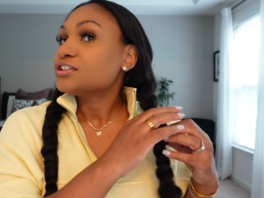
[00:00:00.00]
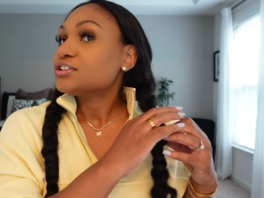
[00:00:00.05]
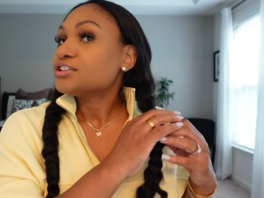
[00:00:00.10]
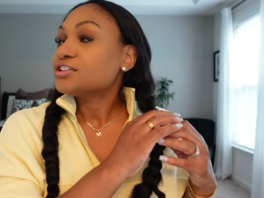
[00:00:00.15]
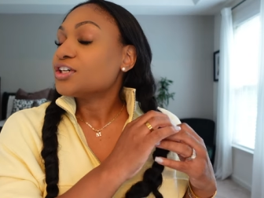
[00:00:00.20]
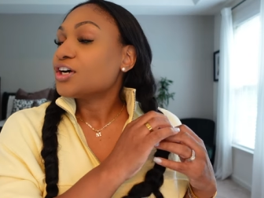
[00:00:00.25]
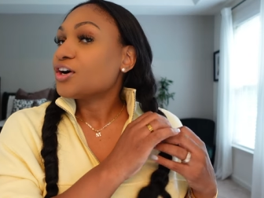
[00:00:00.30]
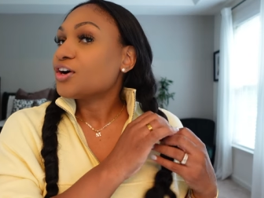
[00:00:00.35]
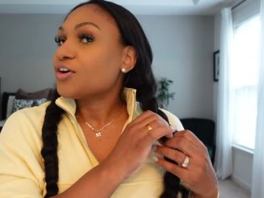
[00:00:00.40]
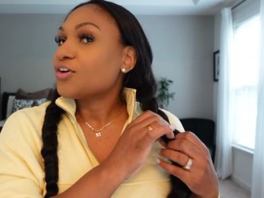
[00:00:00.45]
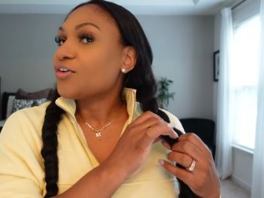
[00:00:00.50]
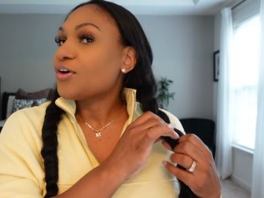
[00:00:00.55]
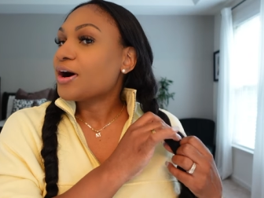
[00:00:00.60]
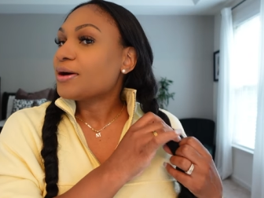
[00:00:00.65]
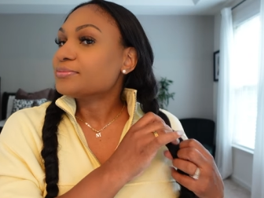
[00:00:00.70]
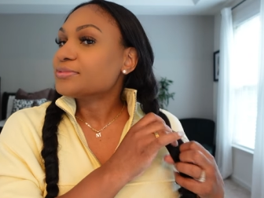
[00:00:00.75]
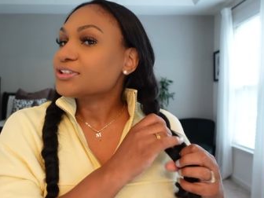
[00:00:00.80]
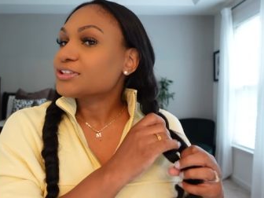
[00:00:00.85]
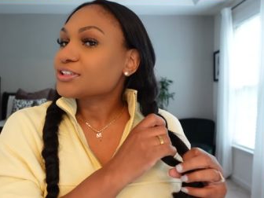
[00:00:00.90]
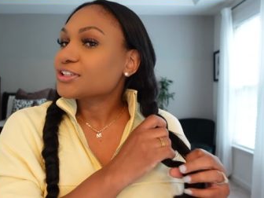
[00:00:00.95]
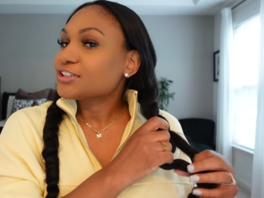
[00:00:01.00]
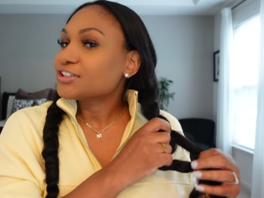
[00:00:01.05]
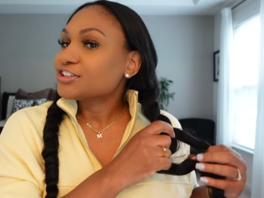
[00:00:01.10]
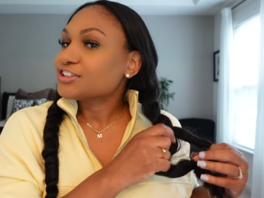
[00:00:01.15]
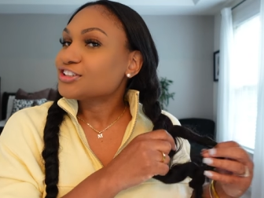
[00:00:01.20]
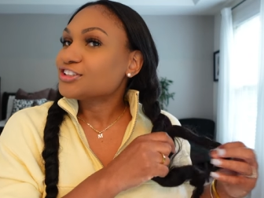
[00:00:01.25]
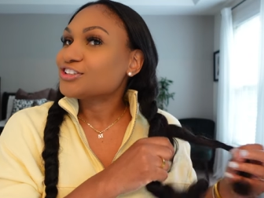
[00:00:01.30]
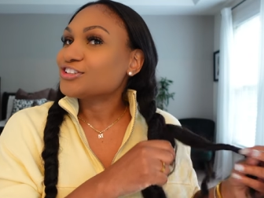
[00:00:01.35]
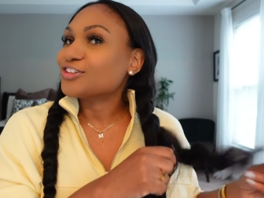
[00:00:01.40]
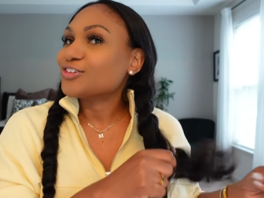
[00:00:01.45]
So I'm just going to
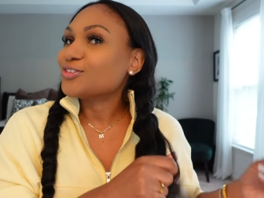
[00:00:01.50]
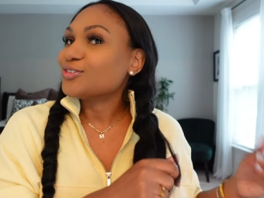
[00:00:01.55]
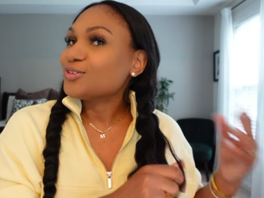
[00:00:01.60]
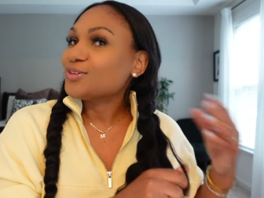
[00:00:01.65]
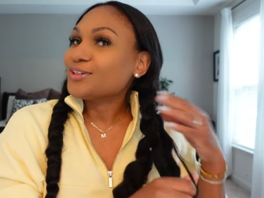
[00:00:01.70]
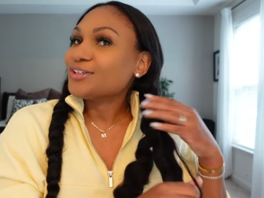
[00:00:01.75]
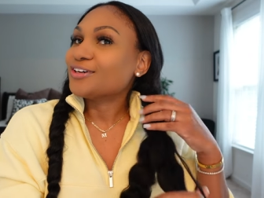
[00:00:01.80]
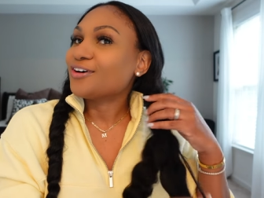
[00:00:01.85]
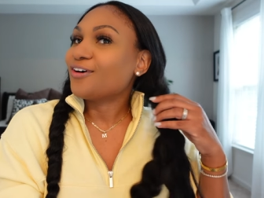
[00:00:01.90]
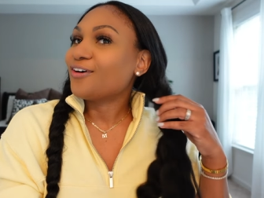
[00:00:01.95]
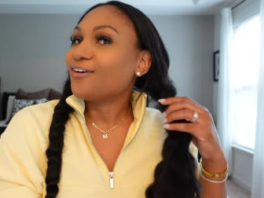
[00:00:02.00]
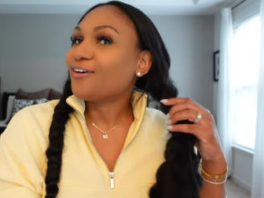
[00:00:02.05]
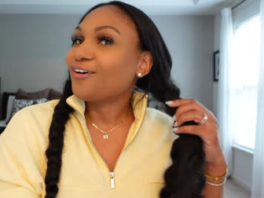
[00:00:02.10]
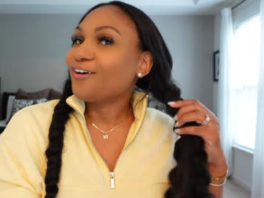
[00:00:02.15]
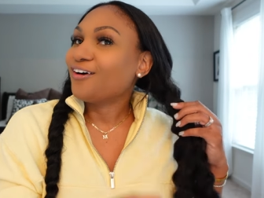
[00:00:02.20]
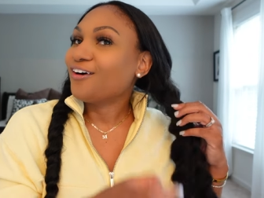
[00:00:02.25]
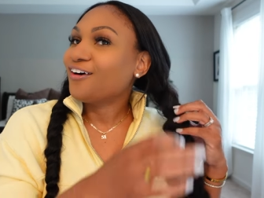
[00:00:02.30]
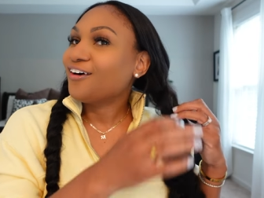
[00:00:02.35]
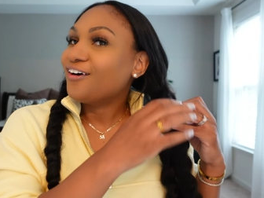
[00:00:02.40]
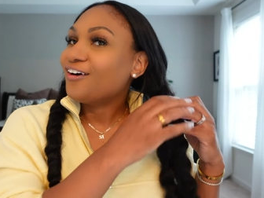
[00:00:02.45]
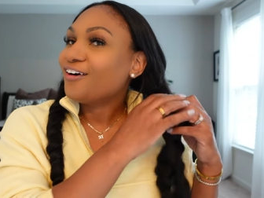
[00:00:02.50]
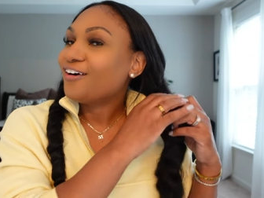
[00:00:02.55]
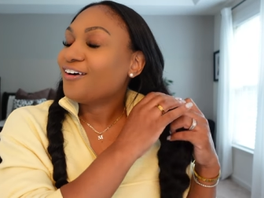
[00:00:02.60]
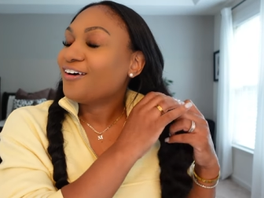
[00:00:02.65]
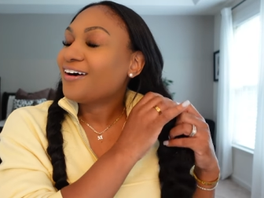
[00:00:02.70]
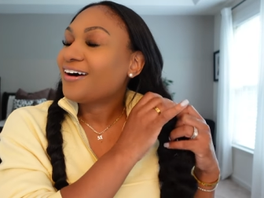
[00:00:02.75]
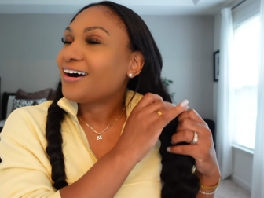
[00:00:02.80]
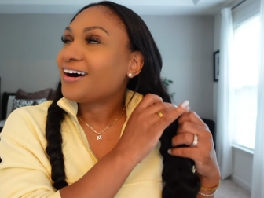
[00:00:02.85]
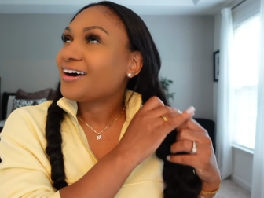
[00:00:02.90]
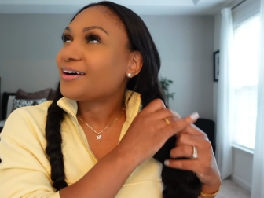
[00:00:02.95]
show y'all